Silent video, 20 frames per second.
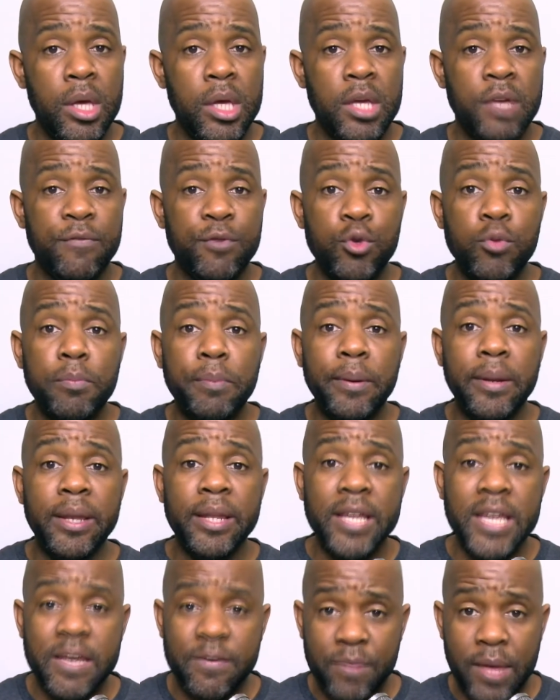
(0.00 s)
if you
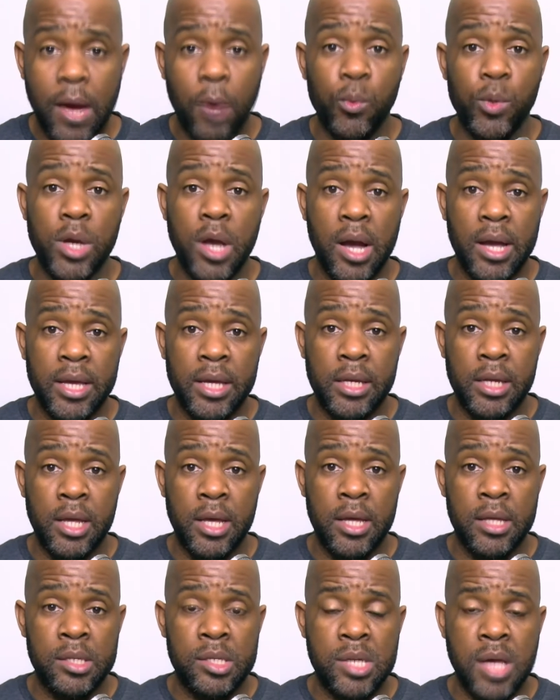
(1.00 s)
believe that we are in
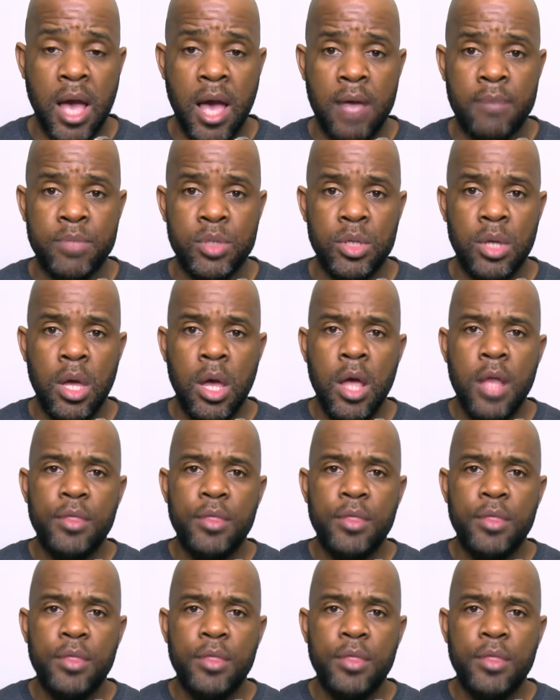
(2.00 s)
the end times,